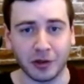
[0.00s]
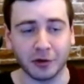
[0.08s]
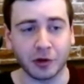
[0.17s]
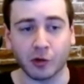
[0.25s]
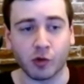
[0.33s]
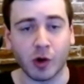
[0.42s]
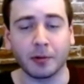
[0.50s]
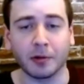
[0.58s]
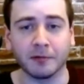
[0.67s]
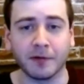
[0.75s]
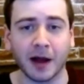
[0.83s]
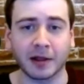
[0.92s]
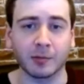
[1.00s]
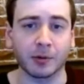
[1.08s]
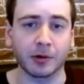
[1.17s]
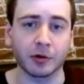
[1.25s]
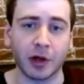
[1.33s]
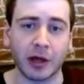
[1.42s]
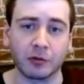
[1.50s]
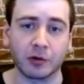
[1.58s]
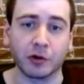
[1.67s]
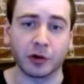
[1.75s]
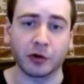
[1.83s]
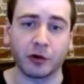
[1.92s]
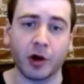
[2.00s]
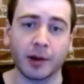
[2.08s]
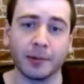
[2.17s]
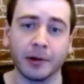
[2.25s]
there's a ripple effect in reducing crime.